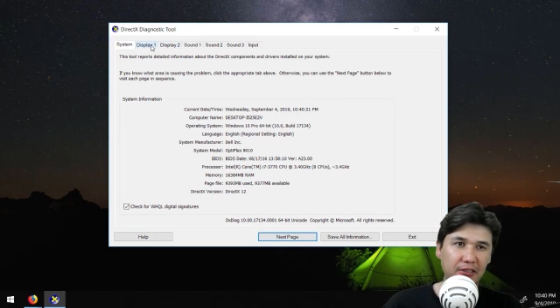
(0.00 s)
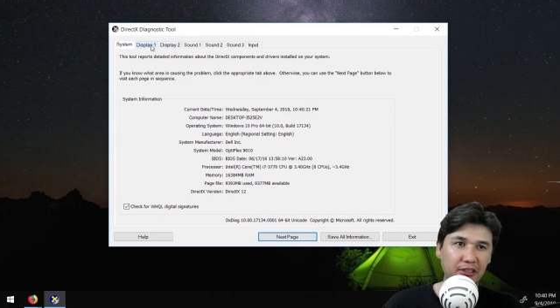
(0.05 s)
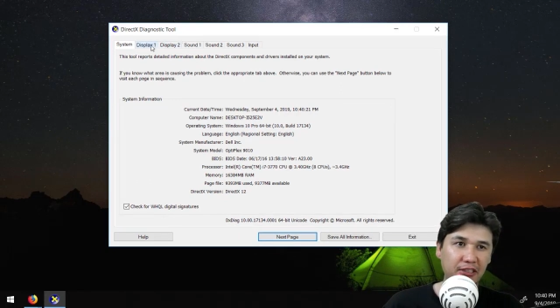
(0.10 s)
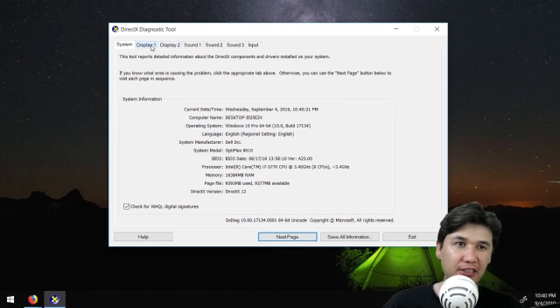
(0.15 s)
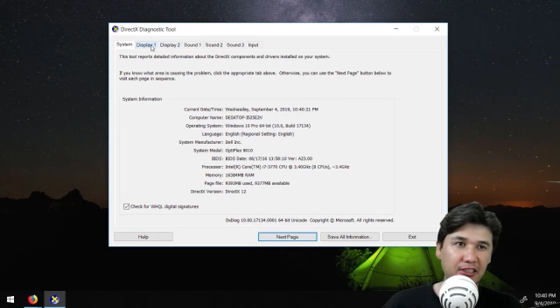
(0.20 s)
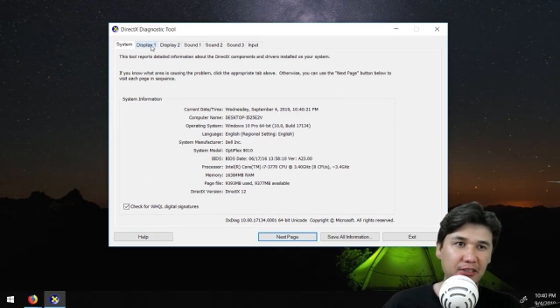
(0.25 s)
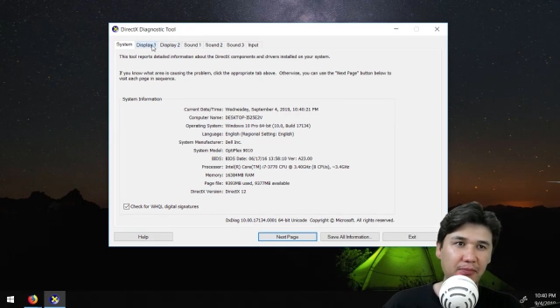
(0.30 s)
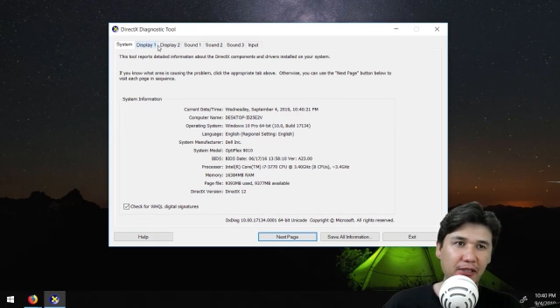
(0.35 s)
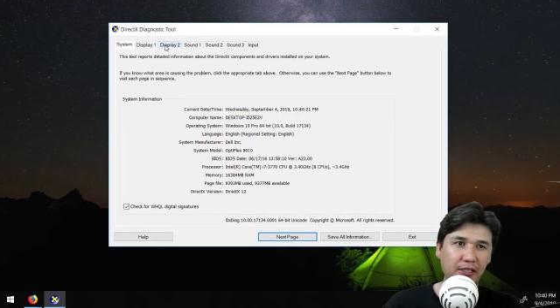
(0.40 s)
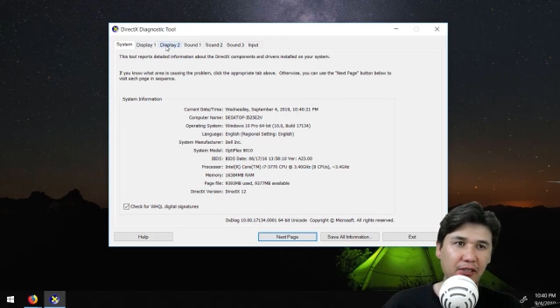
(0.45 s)

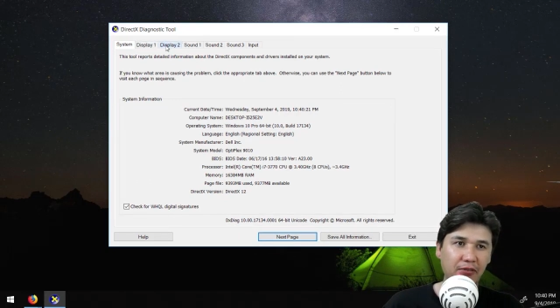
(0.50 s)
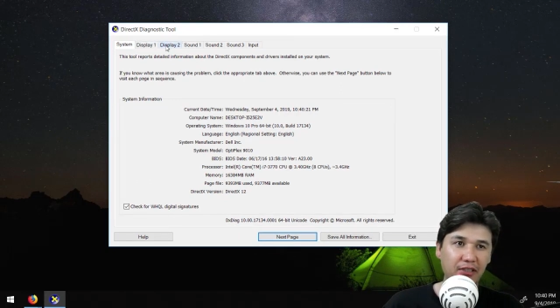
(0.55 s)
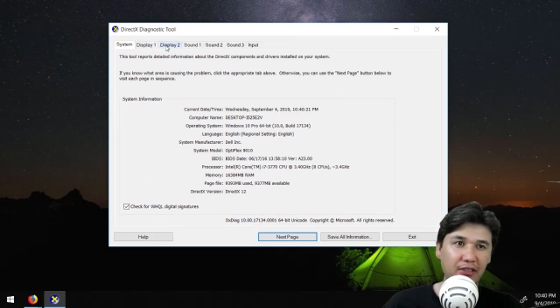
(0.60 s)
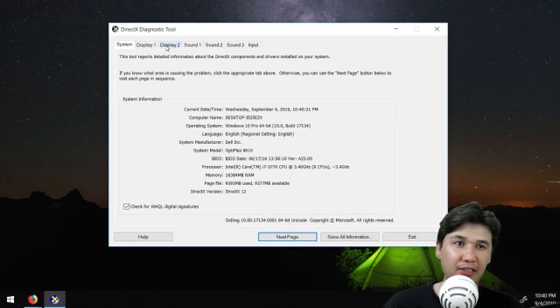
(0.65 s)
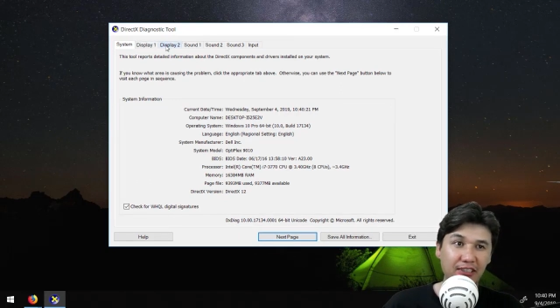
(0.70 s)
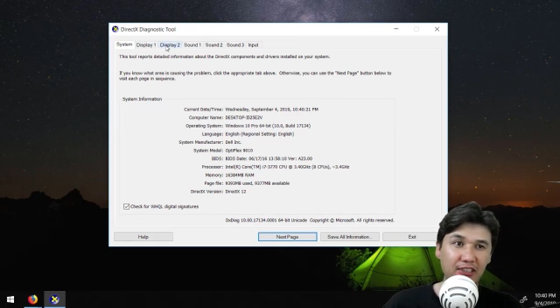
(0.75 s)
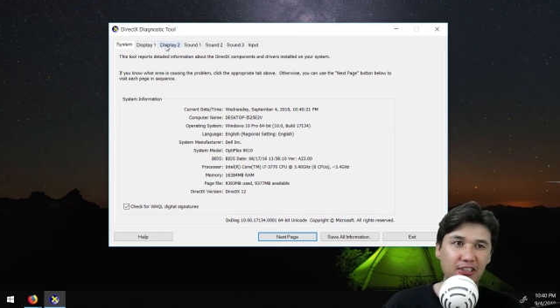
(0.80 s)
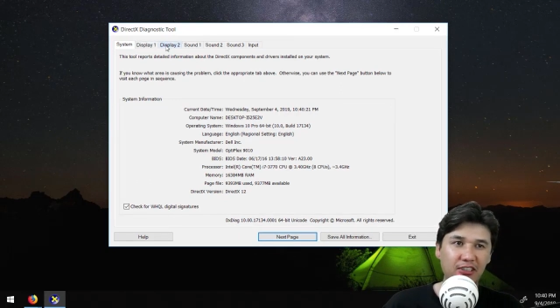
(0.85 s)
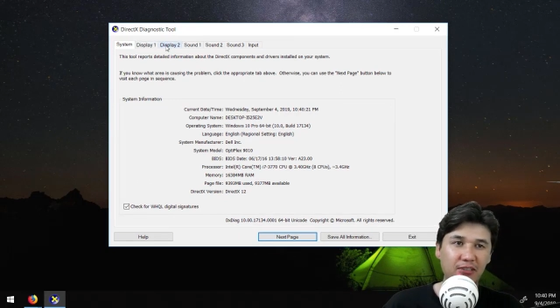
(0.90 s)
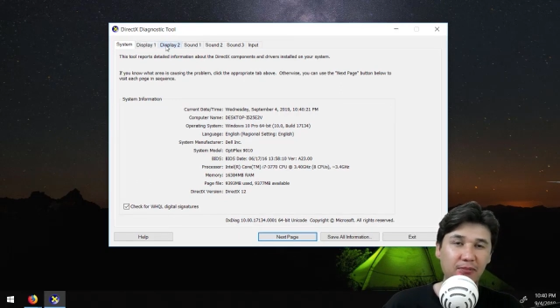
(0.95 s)
display one
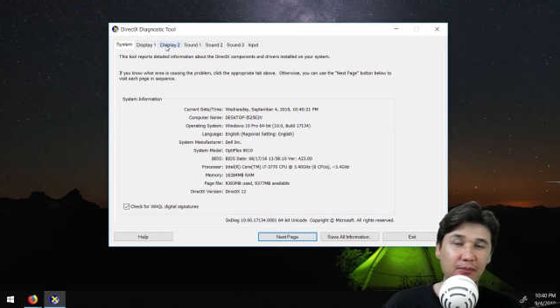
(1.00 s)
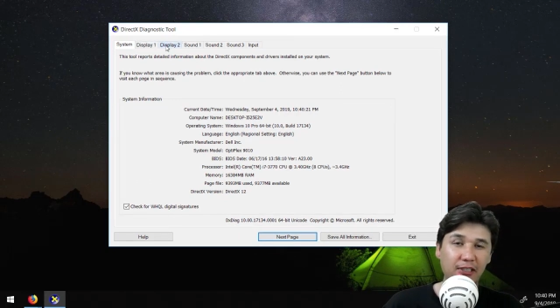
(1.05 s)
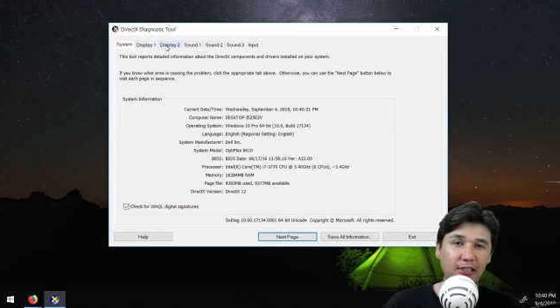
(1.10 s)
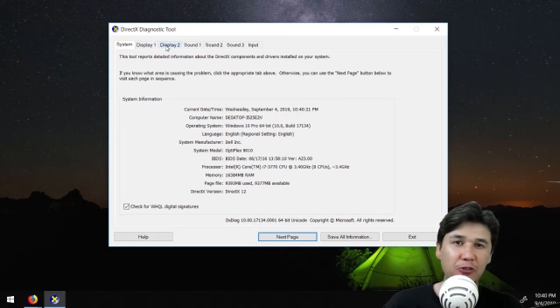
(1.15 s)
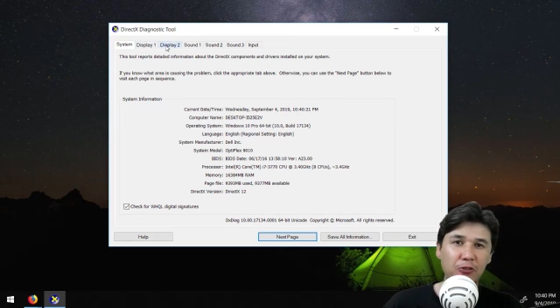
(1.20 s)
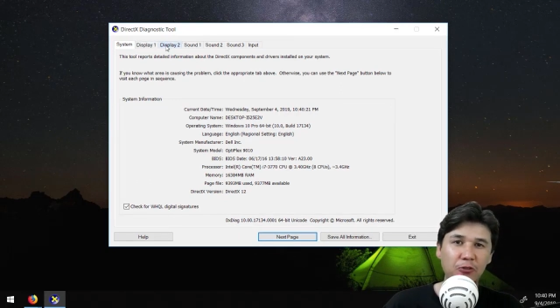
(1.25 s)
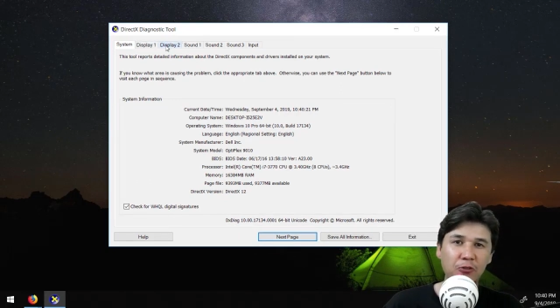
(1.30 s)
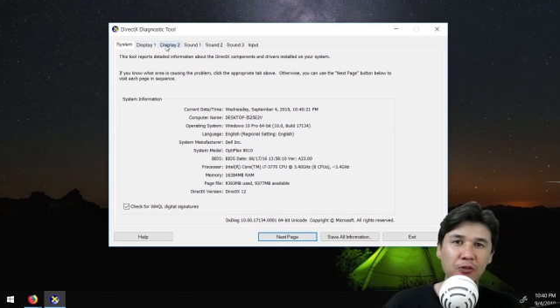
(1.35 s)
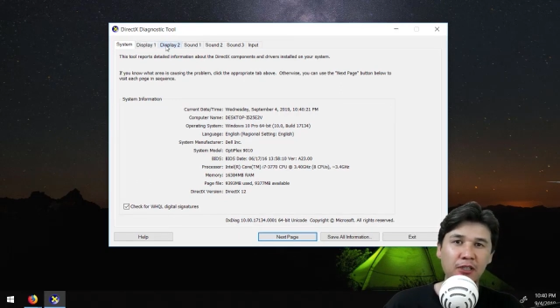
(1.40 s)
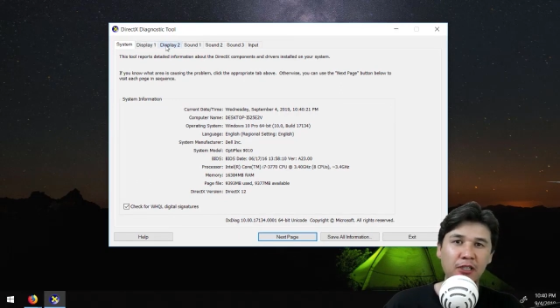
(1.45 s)
and display
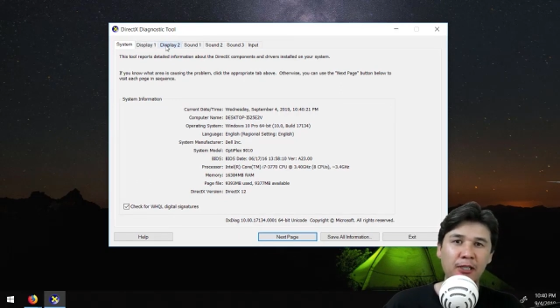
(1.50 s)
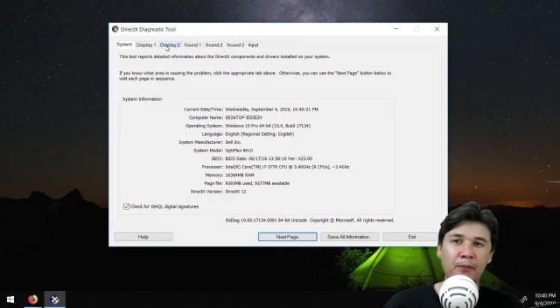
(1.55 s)
two